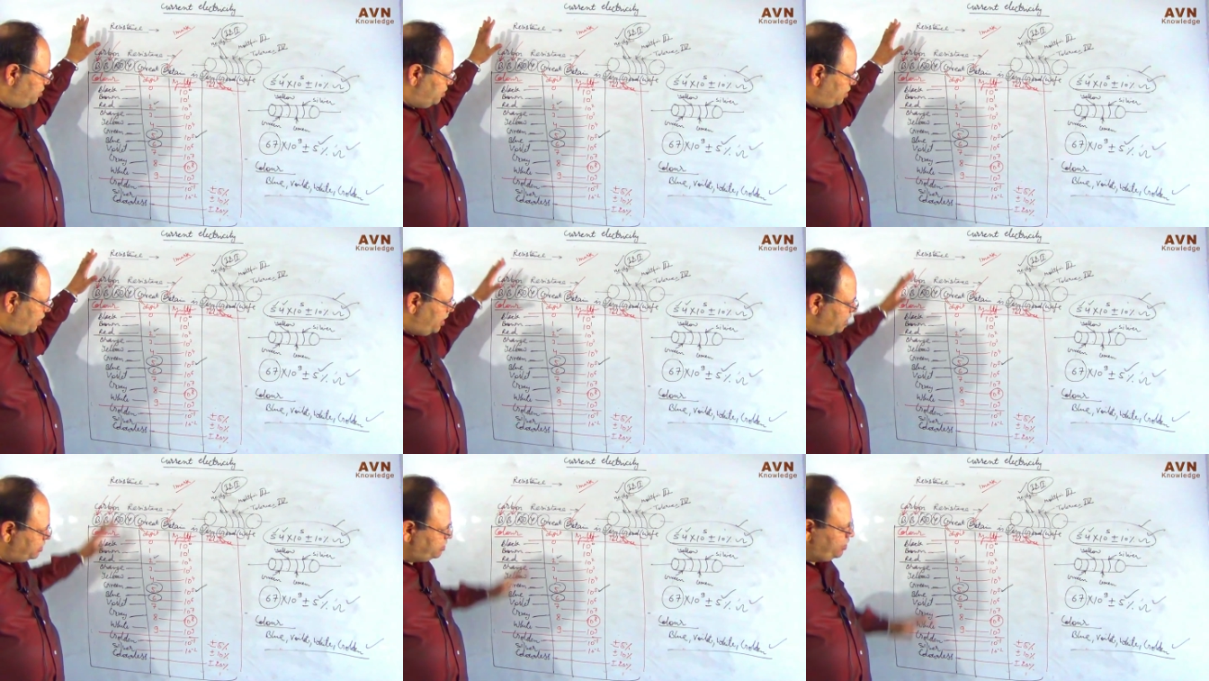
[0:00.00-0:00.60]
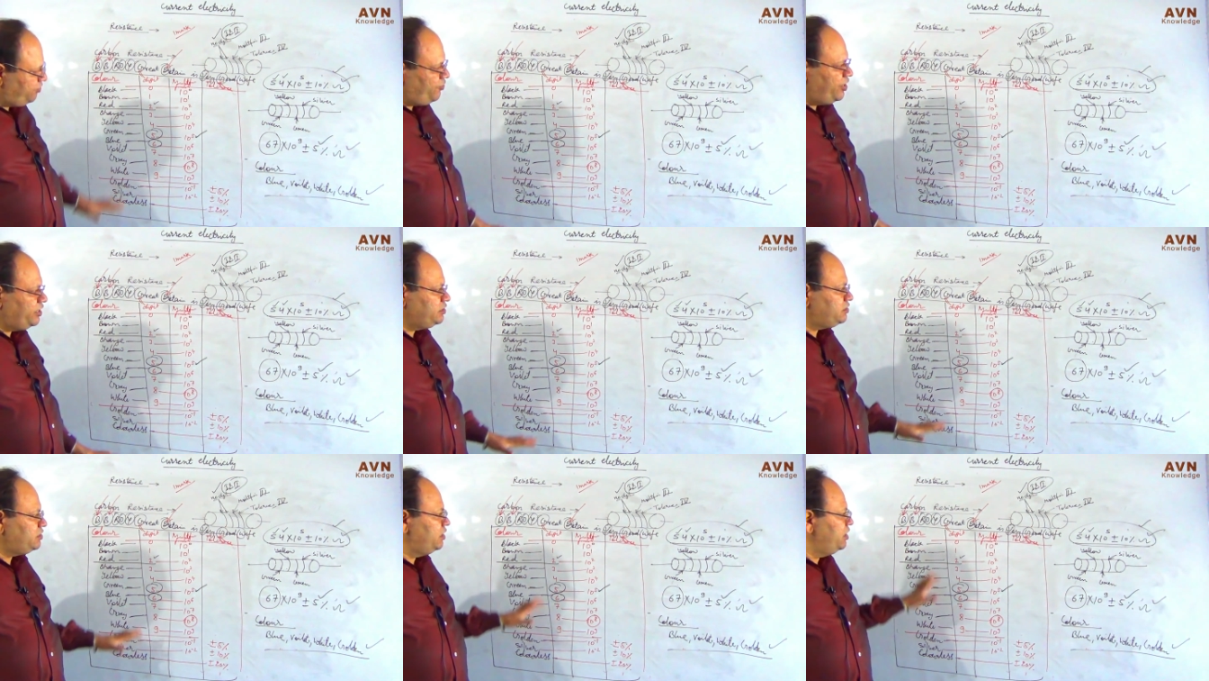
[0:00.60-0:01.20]
color
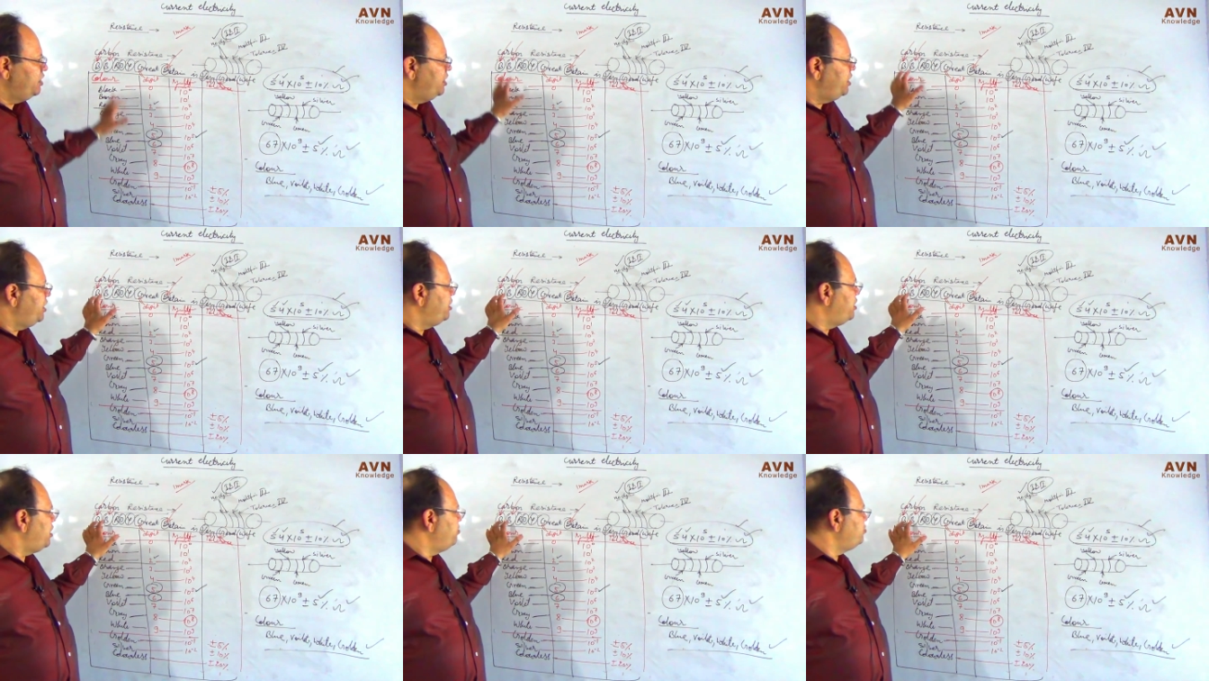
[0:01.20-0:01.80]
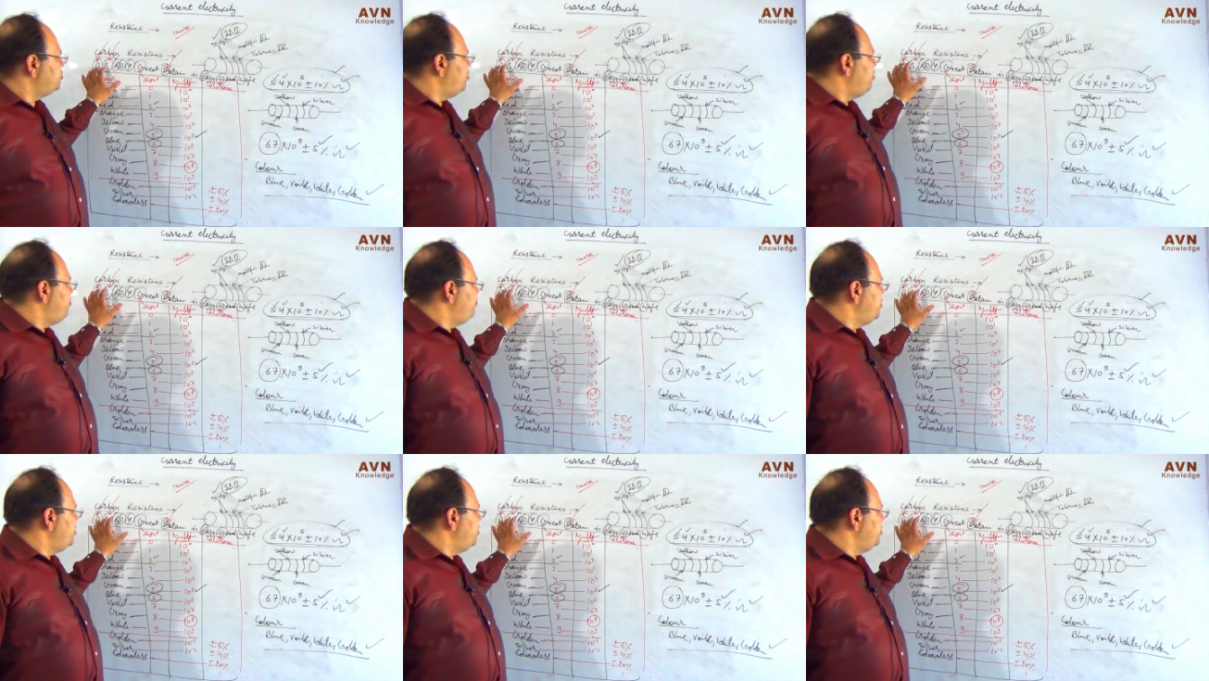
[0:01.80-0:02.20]
sequence in terms of